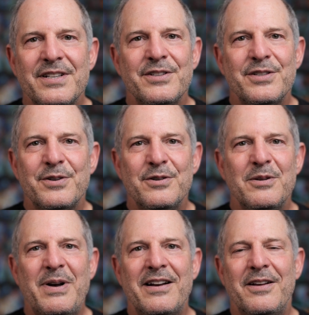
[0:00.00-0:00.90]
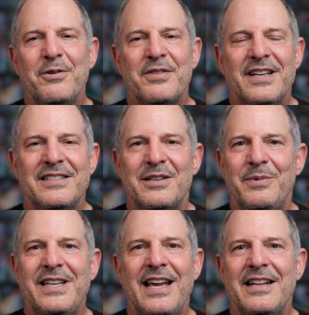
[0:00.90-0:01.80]
concerned about other things that
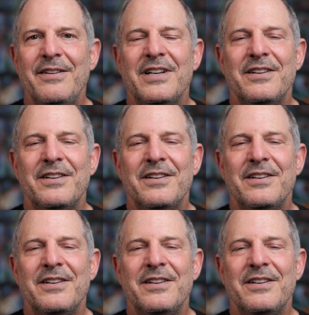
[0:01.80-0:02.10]
we can't even